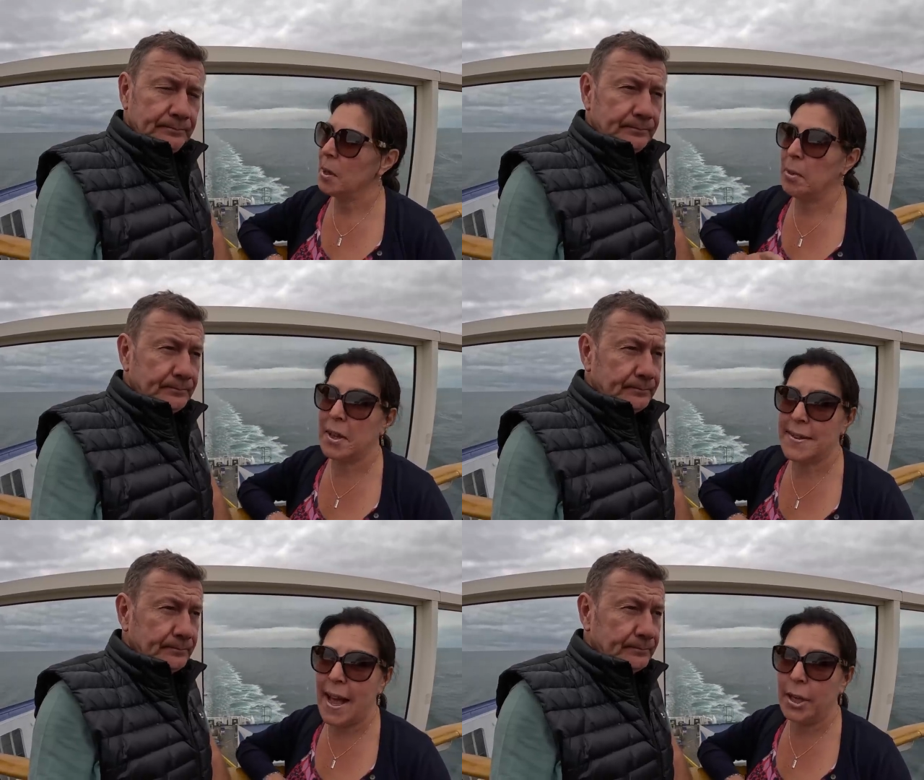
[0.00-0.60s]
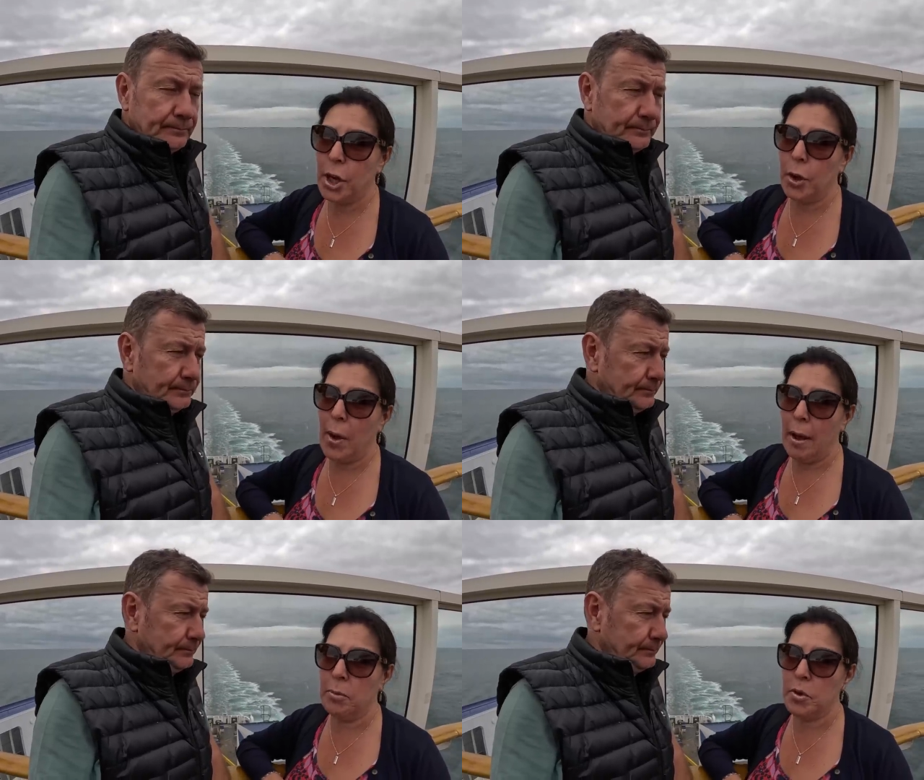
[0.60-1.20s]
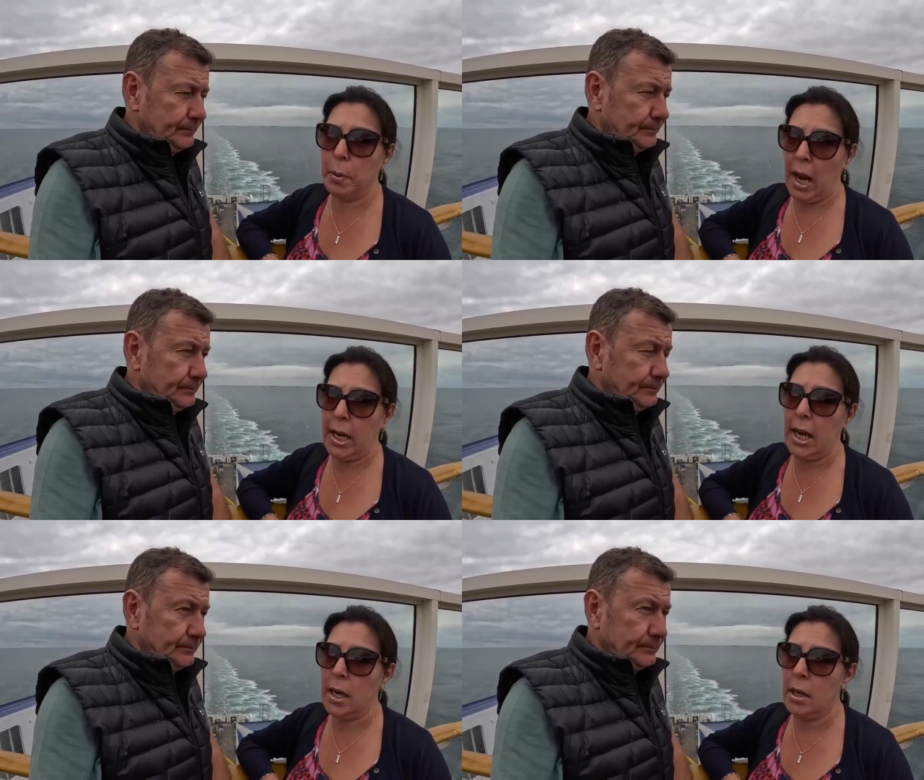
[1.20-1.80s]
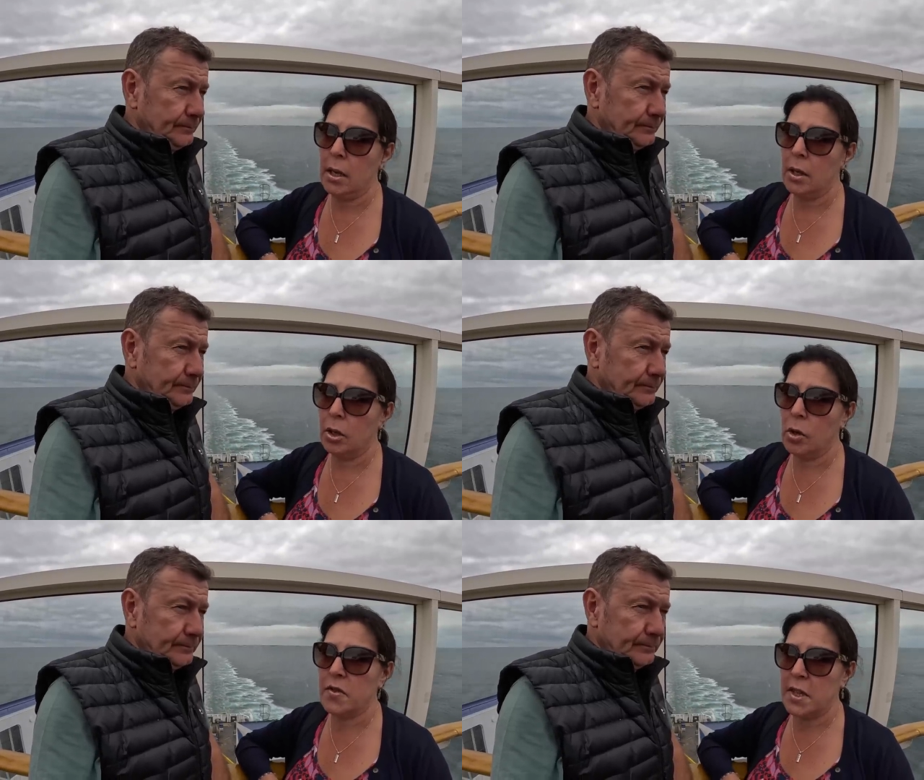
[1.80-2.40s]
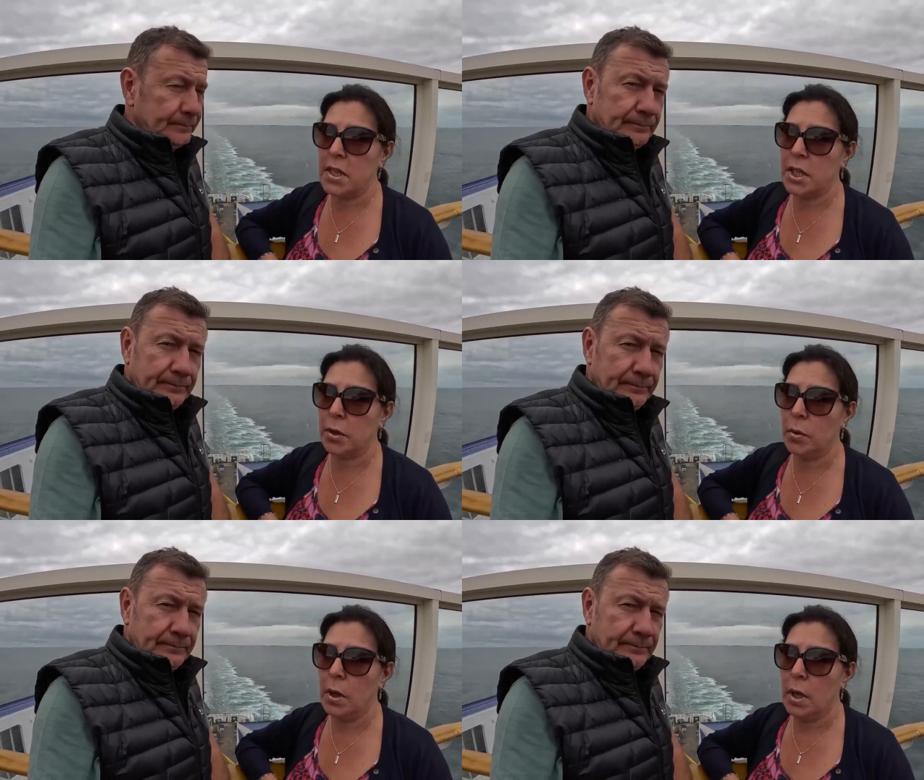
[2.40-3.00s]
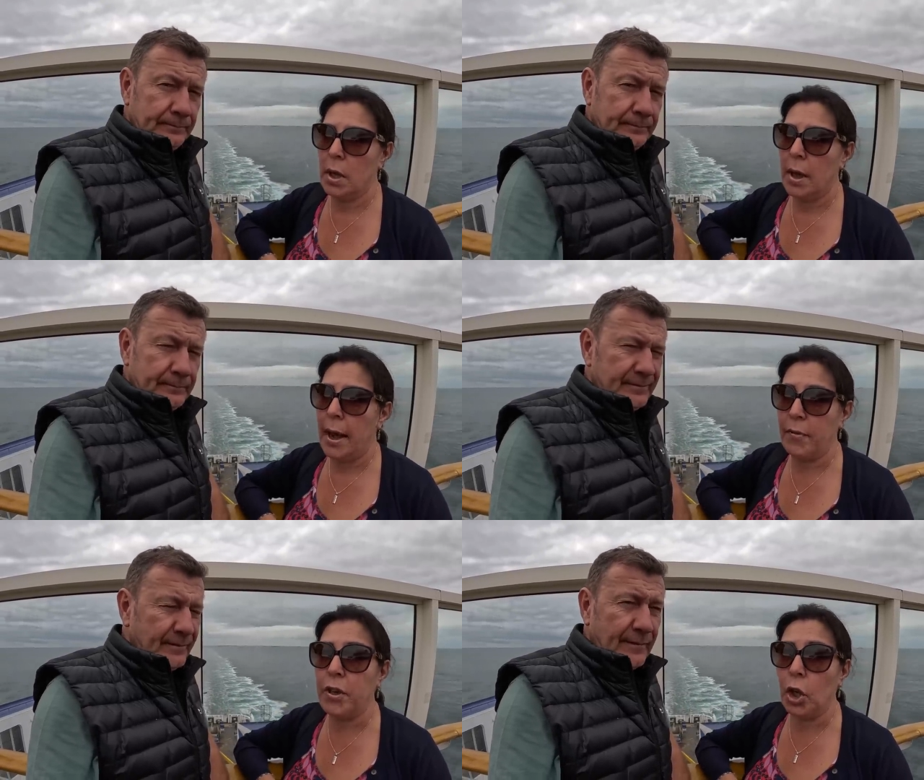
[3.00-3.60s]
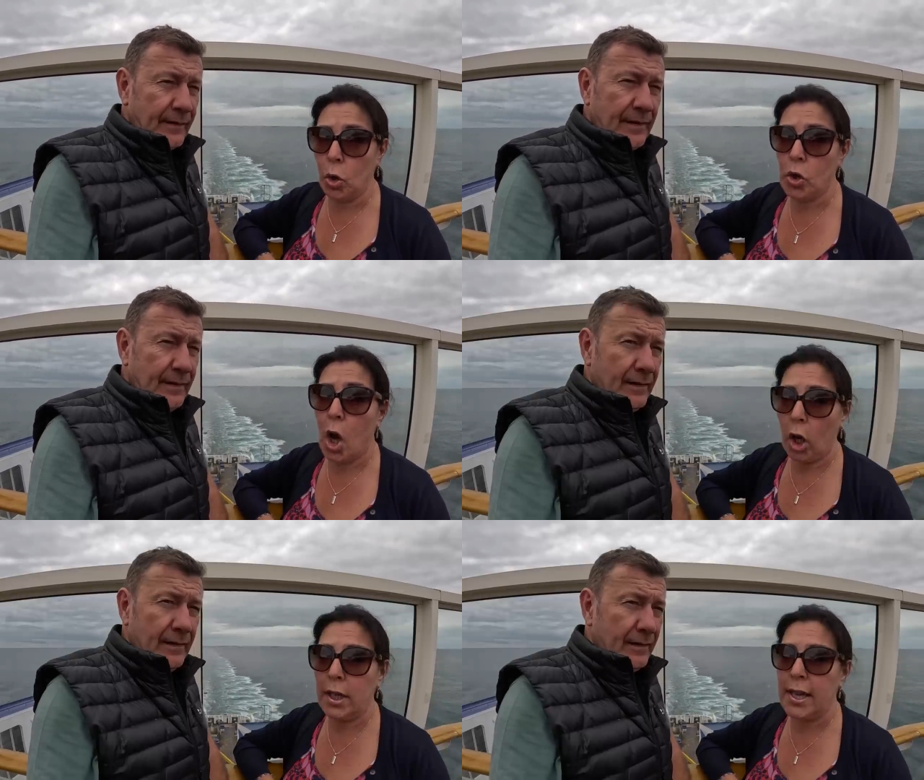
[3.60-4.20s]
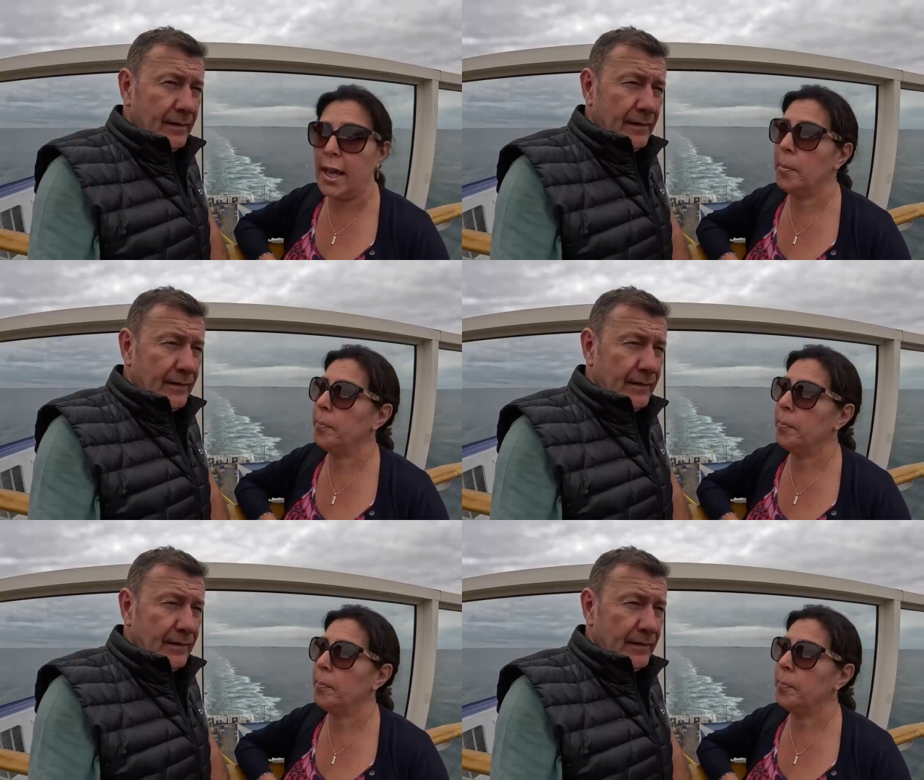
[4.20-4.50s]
Speaker 1: Because I know how much planning goes into having a good holiday.